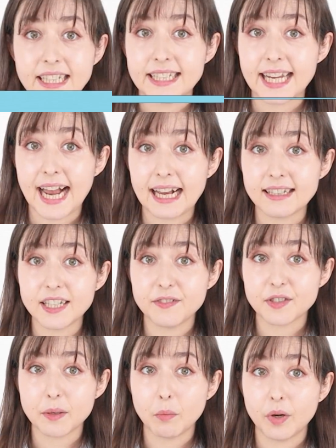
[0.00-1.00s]
To ask if
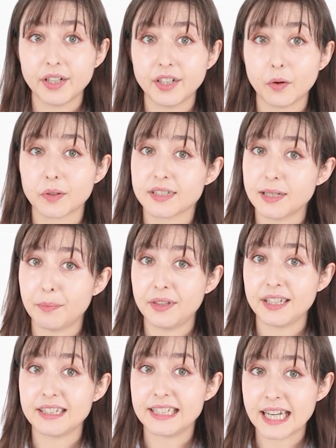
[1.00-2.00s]
someone or
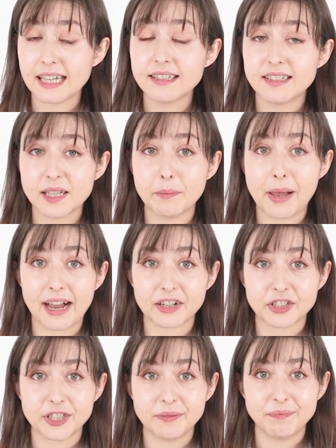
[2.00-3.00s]
something does some
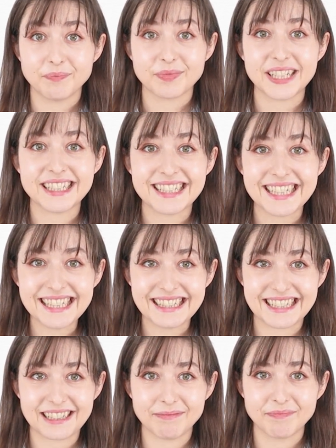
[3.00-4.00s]
action, it's
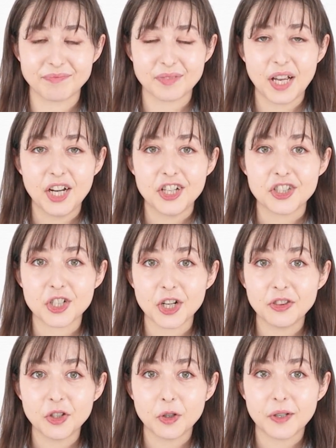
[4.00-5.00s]
easy.
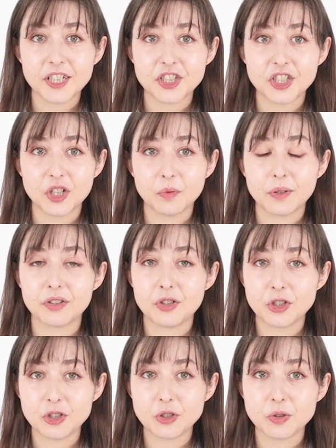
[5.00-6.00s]
Start the question
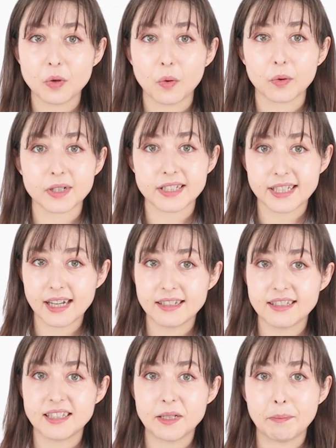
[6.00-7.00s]
with do or
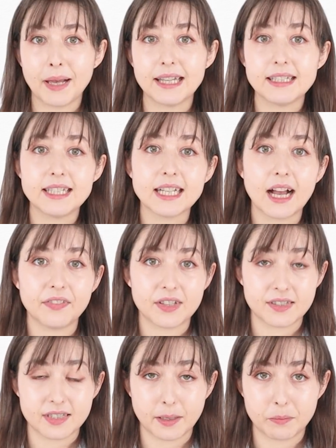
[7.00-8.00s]
does depending on
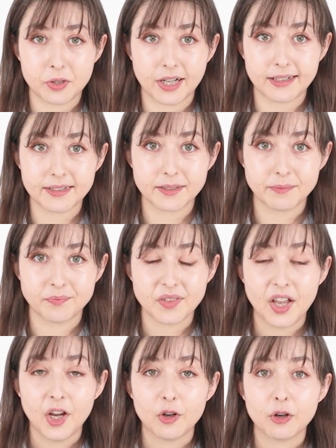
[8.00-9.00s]
the subject.
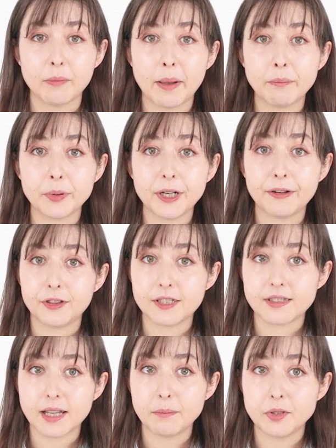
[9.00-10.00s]
Remember, if the
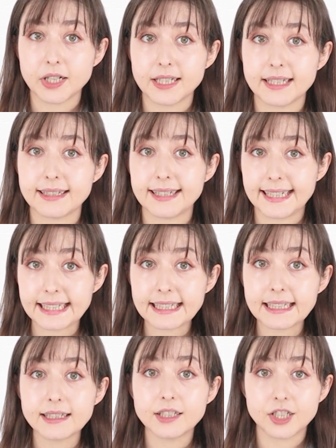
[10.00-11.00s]
subject is
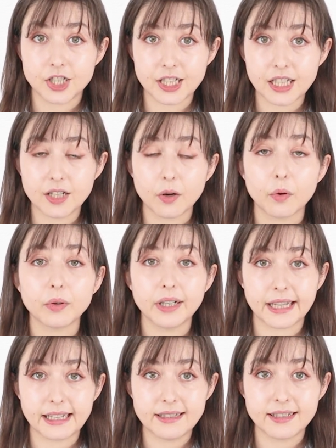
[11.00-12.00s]
he, she, or
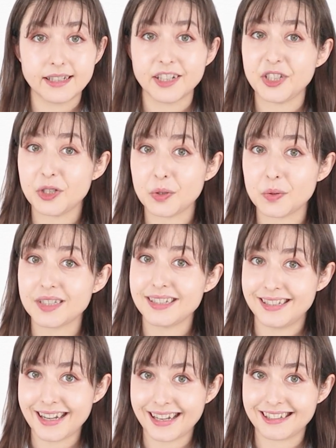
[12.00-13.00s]
it, use
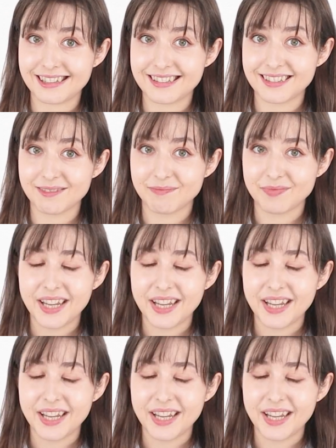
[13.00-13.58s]
does.